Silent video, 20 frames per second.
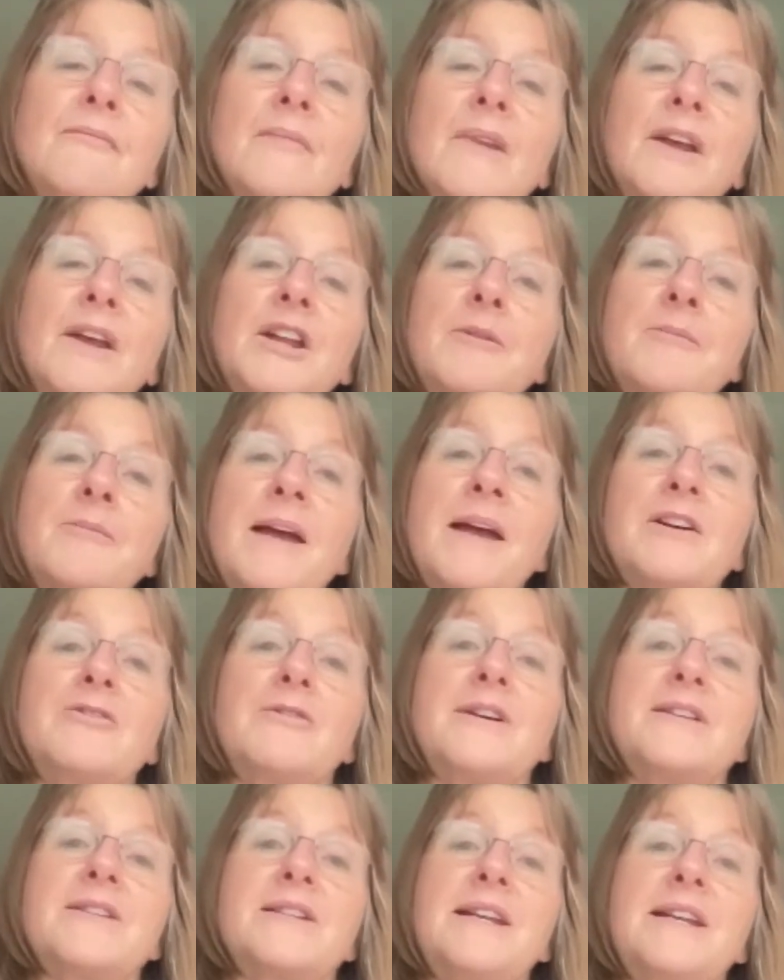And I met
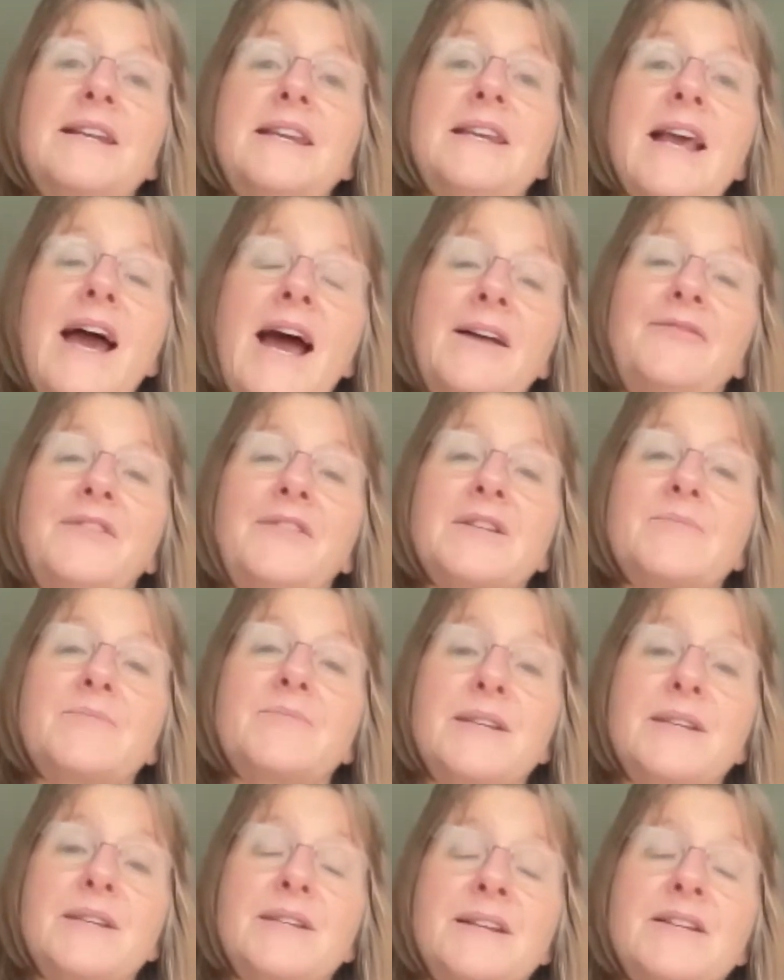Kris, and he had this
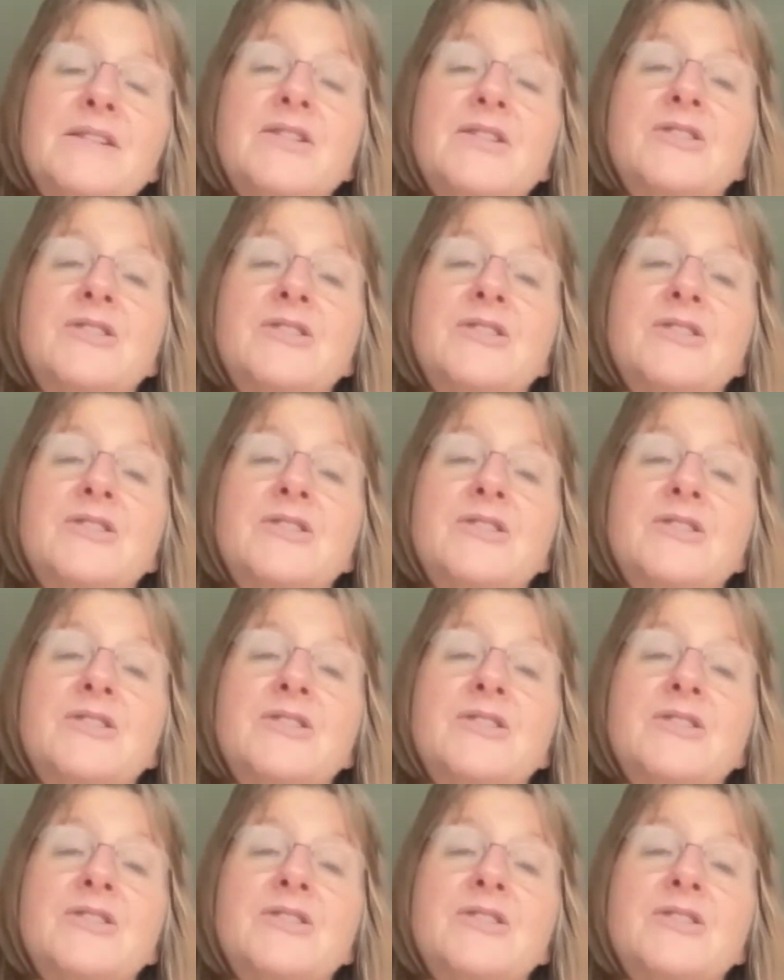business